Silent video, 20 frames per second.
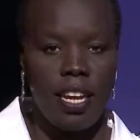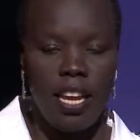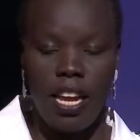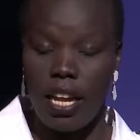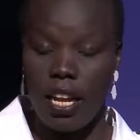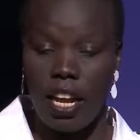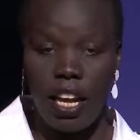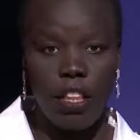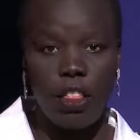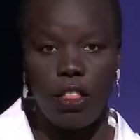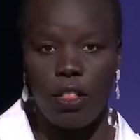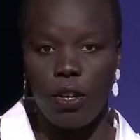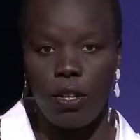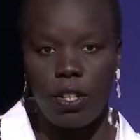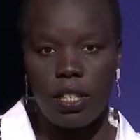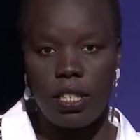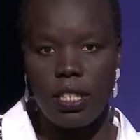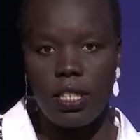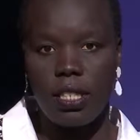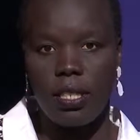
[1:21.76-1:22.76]
and I
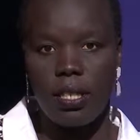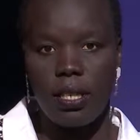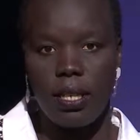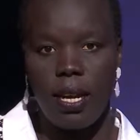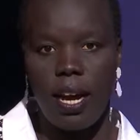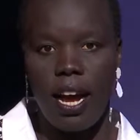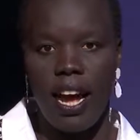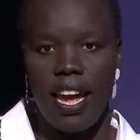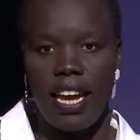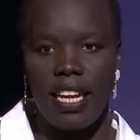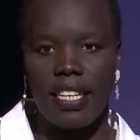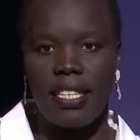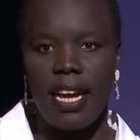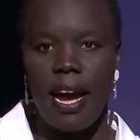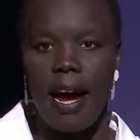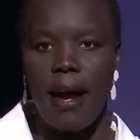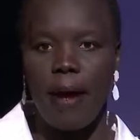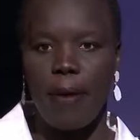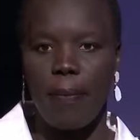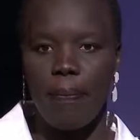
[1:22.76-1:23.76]
thought I had
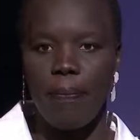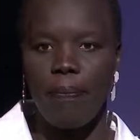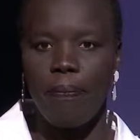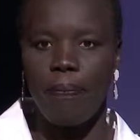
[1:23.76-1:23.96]
time.